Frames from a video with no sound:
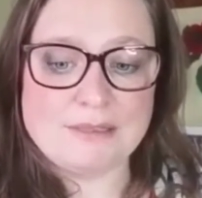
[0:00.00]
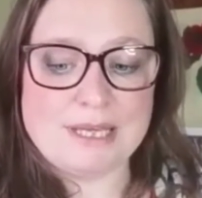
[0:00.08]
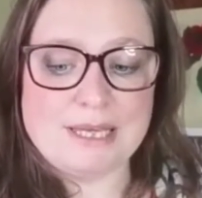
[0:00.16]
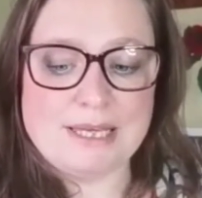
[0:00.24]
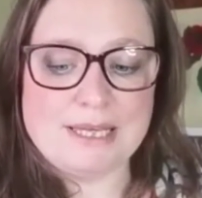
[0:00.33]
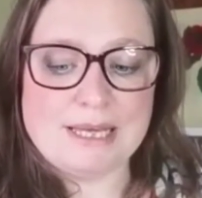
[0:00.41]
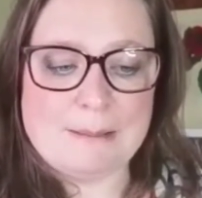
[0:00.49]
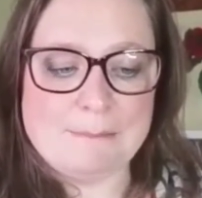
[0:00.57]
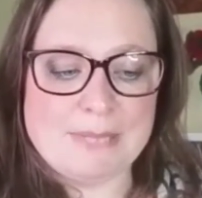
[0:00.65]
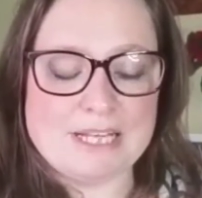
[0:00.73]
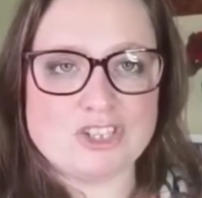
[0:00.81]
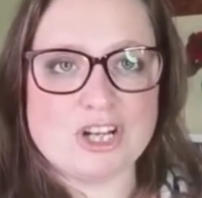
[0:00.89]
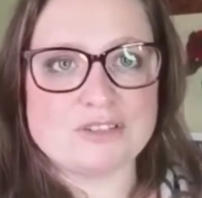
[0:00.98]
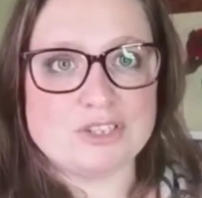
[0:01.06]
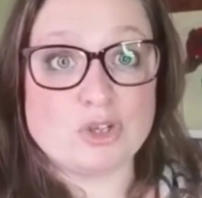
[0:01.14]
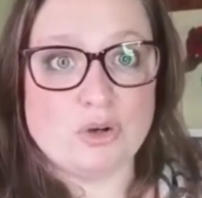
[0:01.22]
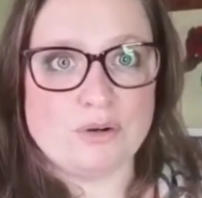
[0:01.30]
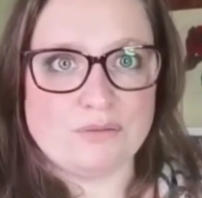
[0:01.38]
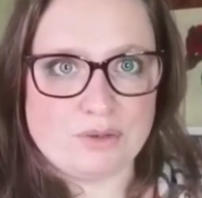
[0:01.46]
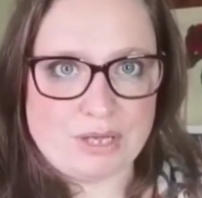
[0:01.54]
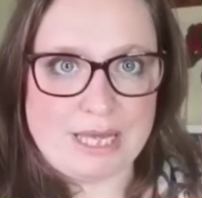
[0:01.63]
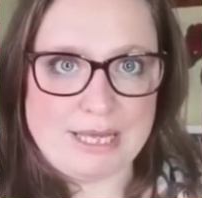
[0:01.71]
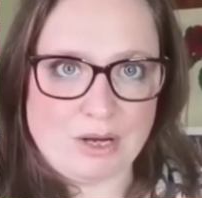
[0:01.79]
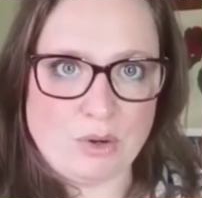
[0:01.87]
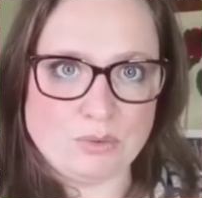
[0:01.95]
the less chance it's got of
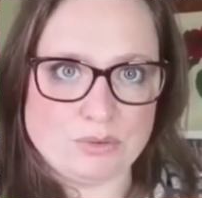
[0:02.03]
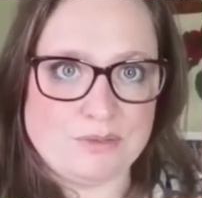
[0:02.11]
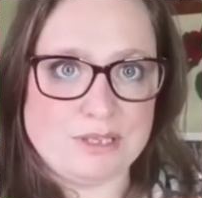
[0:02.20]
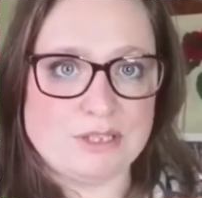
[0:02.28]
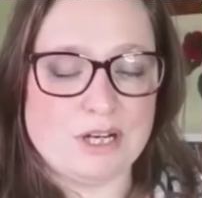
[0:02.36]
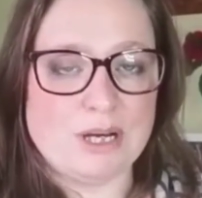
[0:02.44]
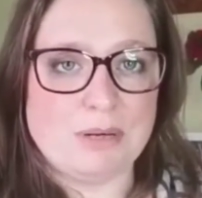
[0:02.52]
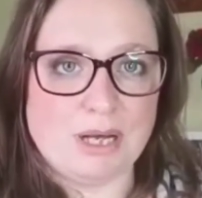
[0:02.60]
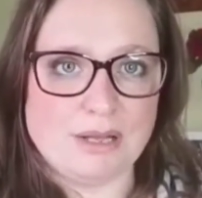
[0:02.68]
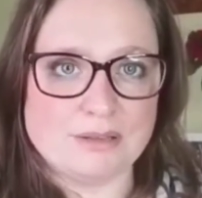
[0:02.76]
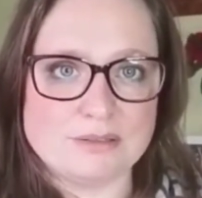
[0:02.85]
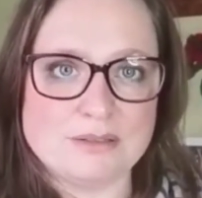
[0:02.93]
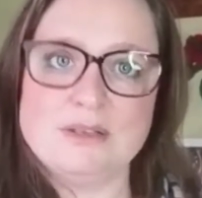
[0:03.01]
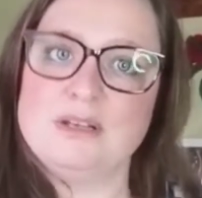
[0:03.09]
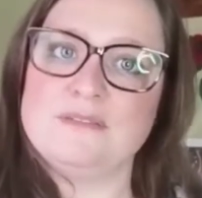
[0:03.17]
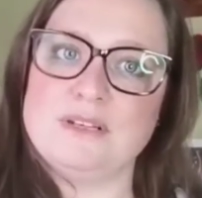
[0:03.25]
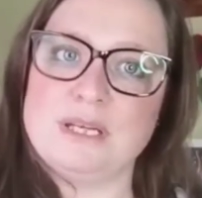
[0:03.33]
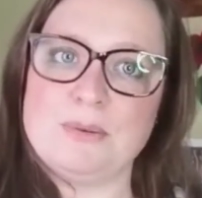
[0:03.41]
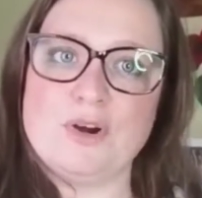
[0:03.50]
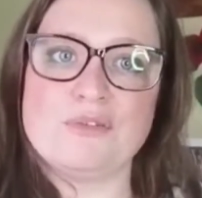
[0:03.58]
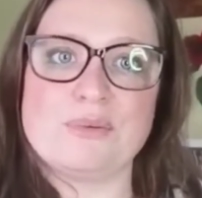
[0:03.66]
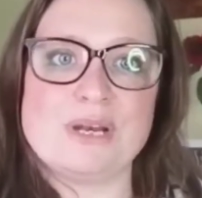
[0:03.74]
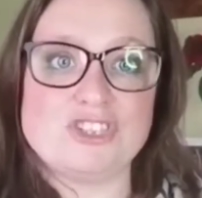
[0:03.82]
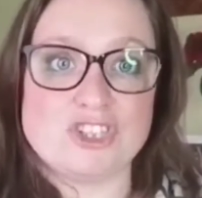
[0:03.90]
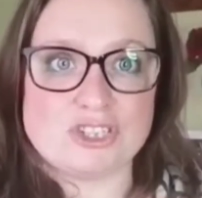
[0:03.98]
getting hold of the entire plant. If you nip it off
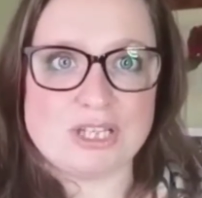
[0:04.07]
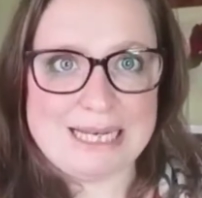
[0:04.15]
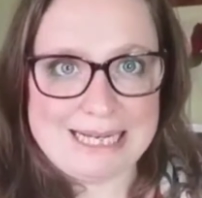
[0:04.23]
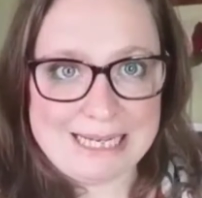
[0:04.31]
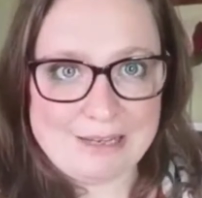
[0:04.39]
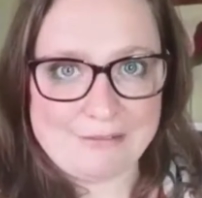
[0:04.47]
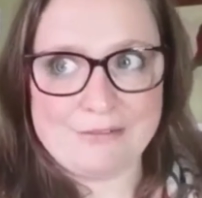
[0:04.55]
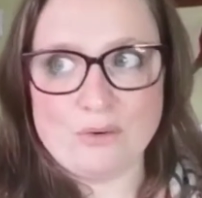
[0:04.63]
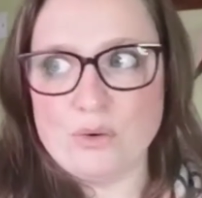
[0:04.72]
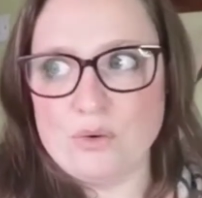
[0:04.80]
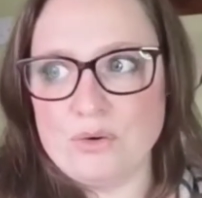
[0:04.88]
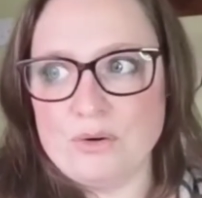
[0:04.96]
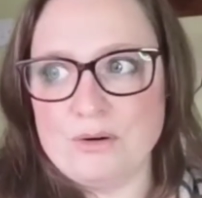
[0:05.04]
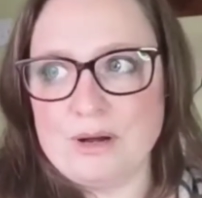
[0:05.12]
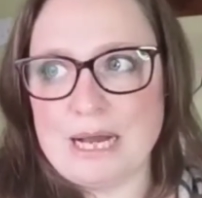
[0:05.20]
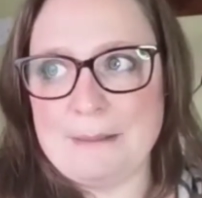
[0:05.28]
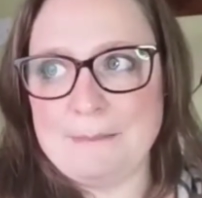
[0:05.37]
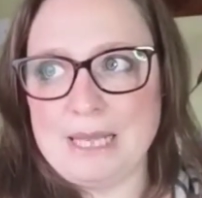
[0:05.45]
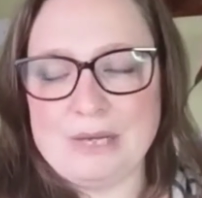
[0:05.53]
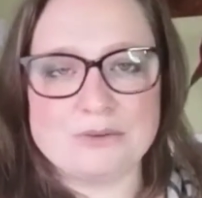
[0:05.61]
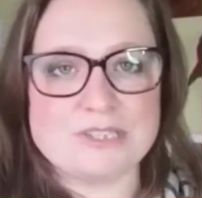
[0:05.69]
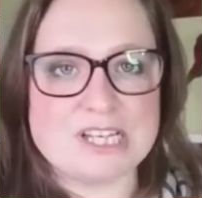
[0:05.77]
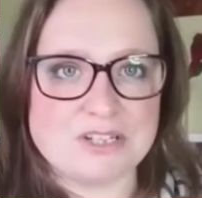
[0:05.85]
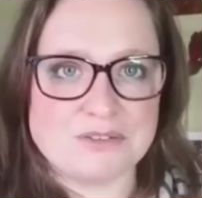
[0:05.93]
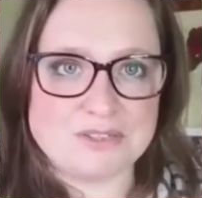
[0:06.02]
when it's just a leaf or a little
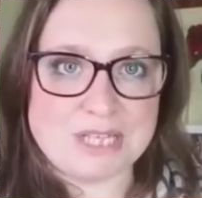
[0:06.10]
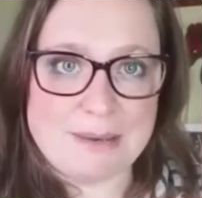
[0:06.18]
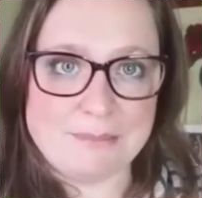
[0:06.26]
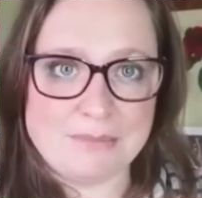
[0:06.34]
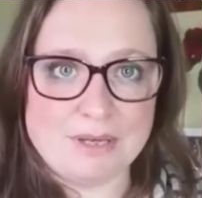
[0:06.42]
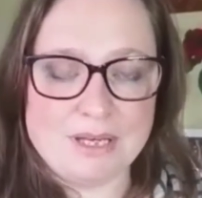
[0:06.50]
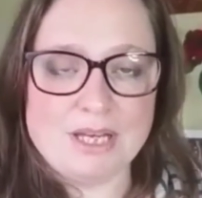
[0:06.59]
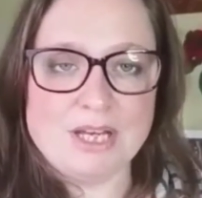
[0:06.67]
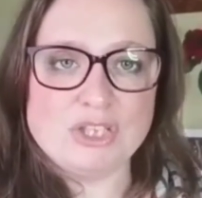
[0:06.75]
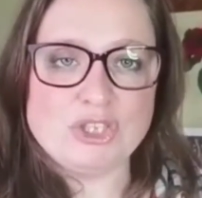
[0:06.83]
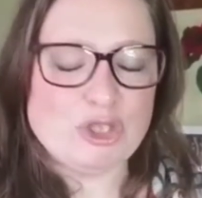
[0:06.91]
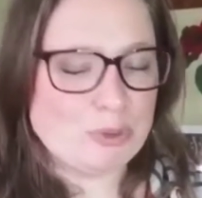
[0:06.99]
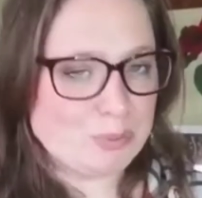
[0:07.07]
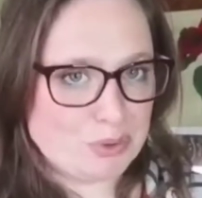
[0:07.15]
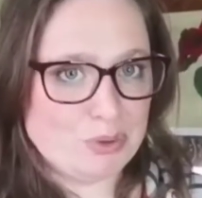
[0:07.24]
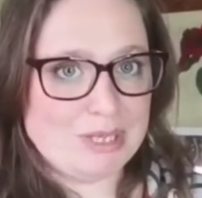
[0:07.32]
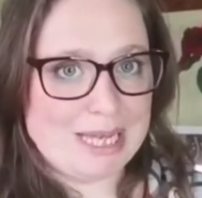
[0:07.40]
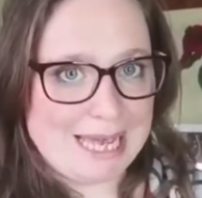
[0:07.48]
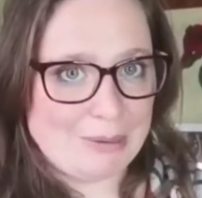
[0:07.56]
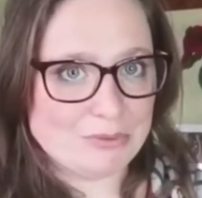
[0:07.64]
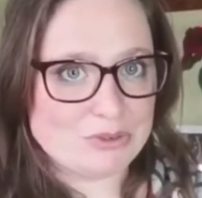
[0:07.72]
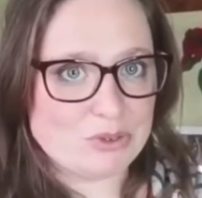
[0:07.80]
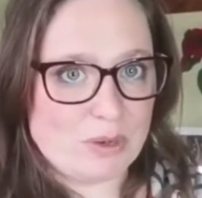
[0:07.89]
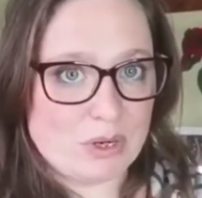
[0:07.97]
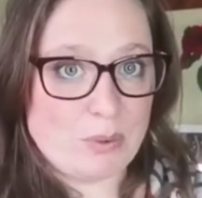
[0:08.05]
section of stem, you can prune it
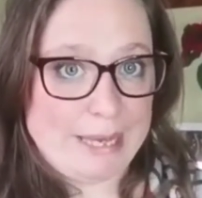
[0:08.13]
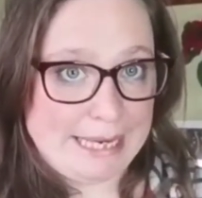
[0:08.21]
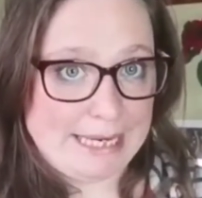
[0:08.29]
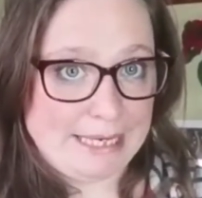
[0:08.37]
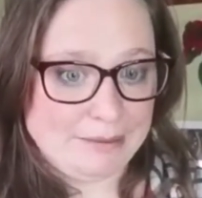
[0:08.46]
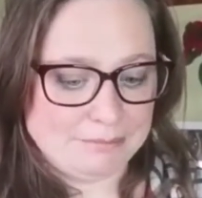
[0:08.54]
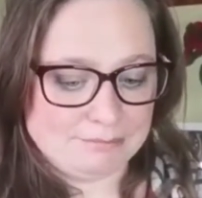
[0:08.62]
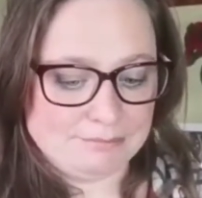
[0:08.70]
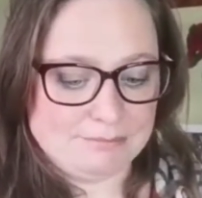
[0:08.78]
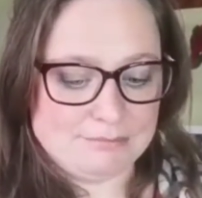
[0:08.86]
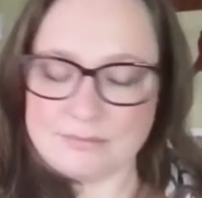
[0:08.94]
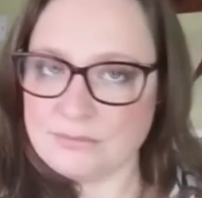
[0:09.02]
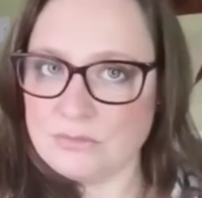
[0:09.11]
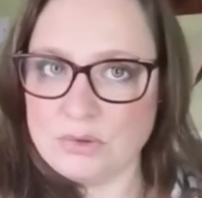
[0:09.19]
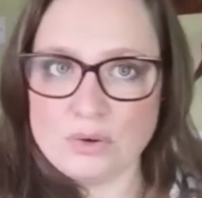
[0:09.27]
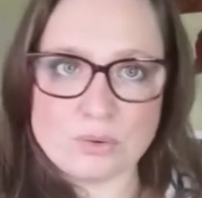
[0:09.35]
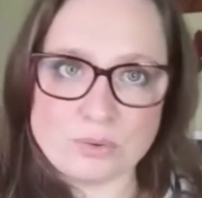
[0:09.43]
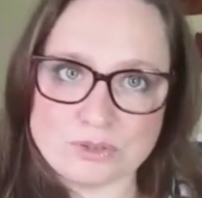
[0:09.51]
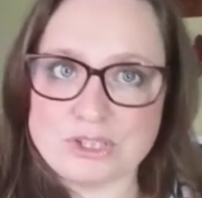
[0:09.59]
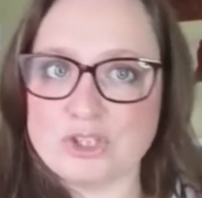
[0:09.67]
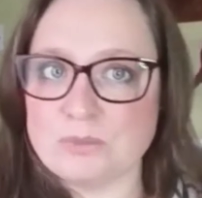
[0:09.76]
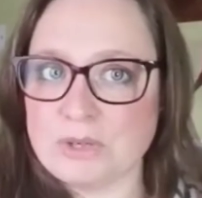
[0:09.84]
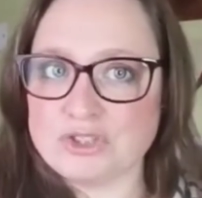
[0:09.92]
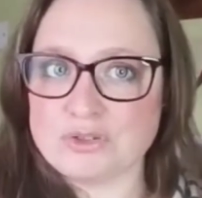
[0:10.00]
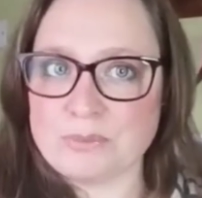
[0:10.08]
out quite quickly, not causing too
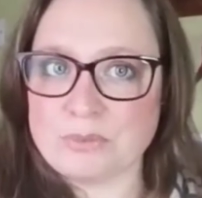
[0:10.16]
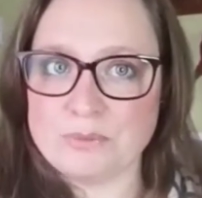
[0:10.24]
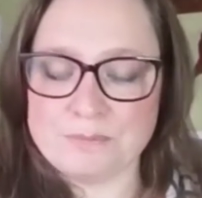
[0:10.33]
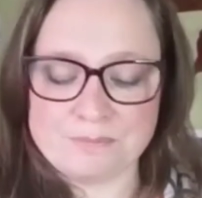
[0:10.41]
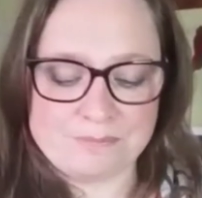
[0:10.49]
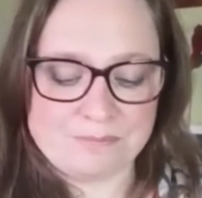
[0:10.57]
much trouble.